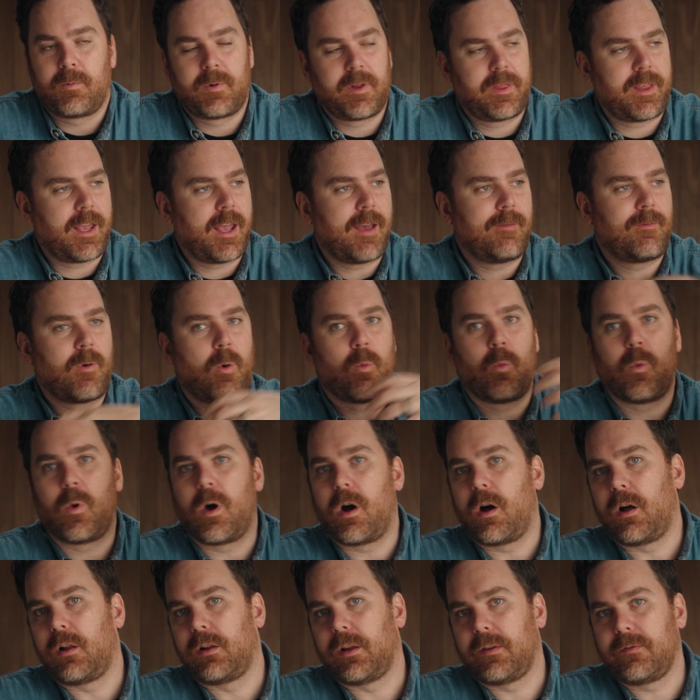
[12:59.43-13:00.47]
where they have a
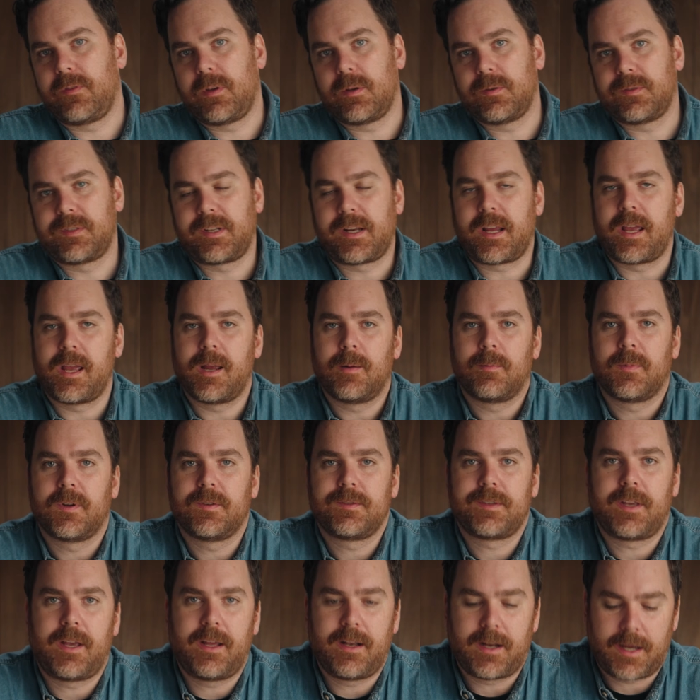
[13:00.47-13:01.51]
wall of used
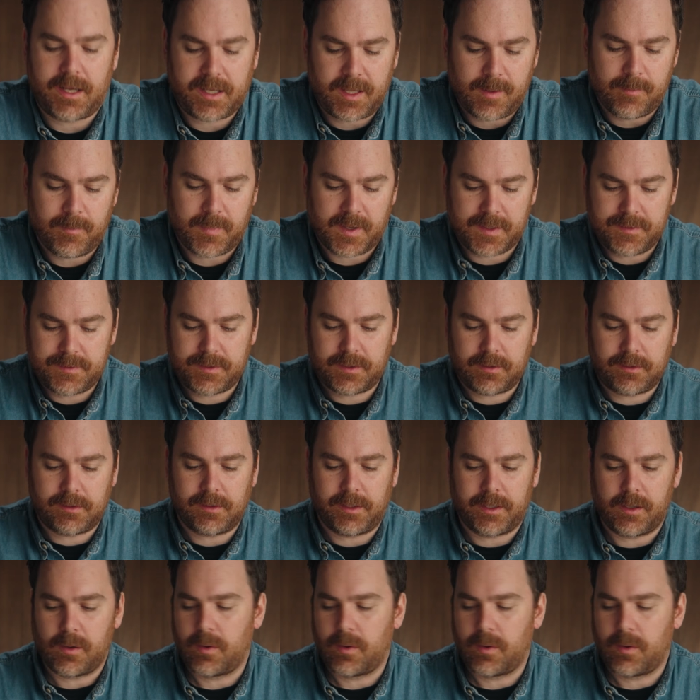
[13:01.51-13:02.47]
cameras, and I can basically